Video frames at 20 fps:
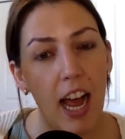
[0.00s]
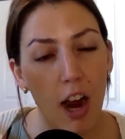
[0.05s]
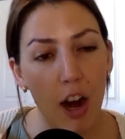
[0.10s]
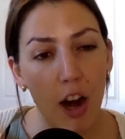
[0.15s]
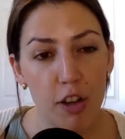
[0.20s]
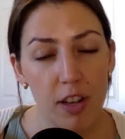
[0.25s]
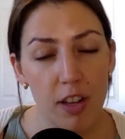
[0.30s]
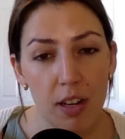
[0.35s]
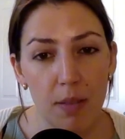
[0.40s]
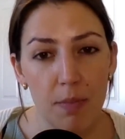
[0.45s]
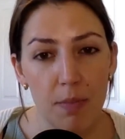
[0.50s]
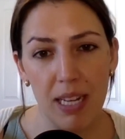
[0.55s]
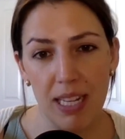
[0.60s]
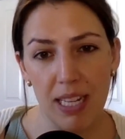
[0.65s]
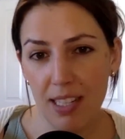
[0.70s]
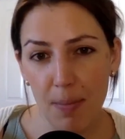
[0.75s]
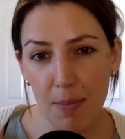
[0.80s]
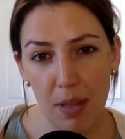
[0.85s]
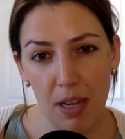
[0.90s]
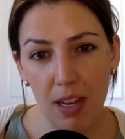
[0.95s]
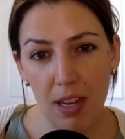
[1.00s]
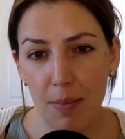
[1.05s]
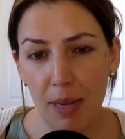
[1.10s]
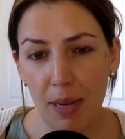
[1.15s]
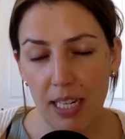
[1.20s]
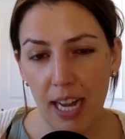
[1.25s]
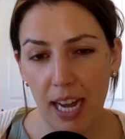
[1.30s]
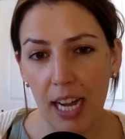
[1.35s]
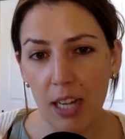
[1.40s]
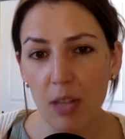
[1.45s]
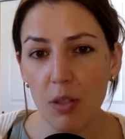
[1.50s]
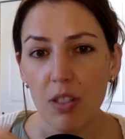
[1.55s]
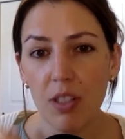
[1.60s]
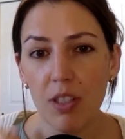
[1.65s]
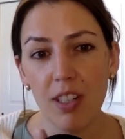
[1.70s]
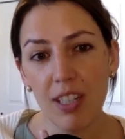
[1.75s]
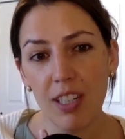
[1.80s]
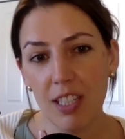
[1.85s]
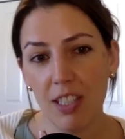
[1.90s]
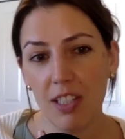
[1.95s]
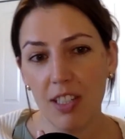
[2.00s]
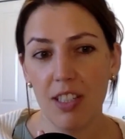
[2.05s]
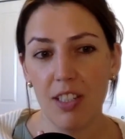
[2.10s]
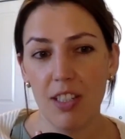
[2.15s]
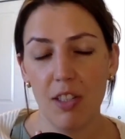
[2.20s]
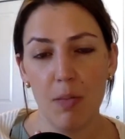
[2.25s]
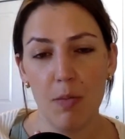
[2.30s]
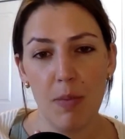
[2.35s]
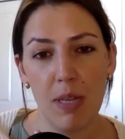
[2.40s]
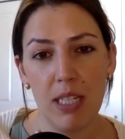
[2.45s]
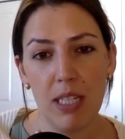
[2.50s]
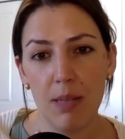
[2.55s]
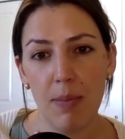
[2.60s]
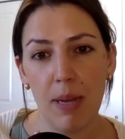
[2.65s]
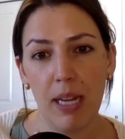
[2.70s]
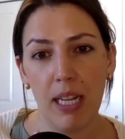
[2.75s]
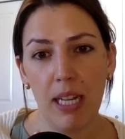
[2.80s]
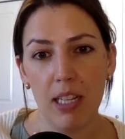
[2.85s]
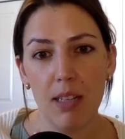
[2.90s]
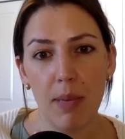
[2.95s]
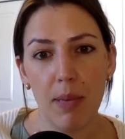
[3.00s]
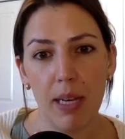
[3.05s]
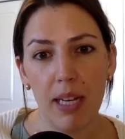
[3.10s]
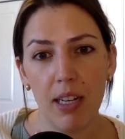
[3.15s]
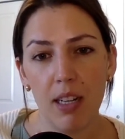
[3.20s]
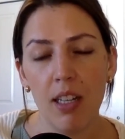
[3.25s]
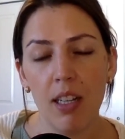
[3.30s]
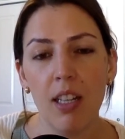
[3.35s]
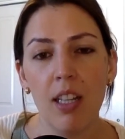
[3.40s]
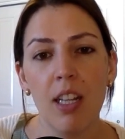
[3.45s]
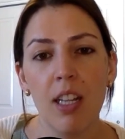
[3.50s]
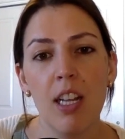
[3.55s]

Are you going to miss something on my tax return because you missed my email?